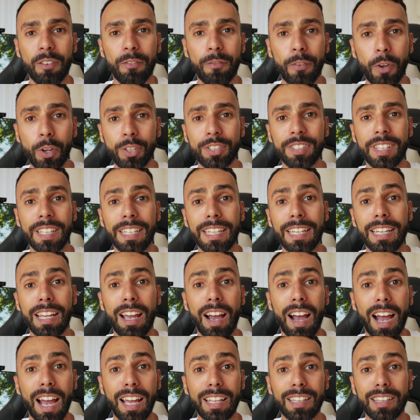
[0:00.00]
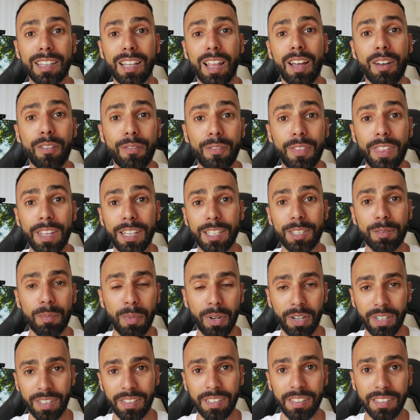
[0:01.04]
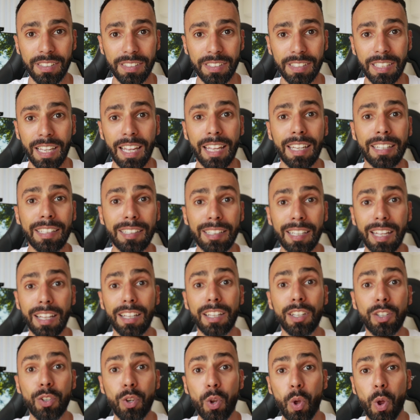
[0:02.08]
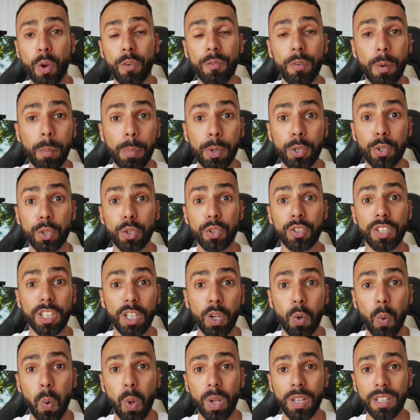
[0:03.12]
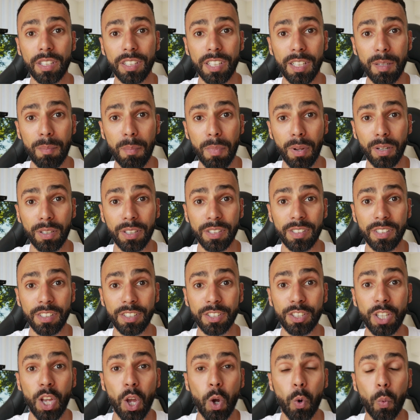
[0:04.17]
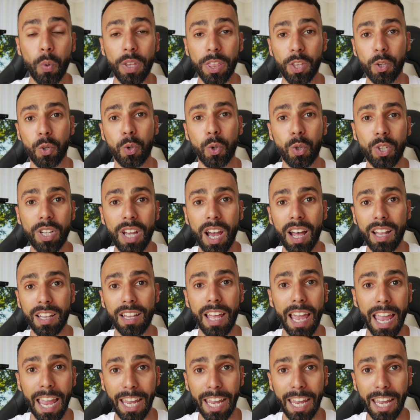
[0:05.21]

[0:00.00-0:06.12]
Firstly, I love these monitors. Dell are known for producing quality monitors with good color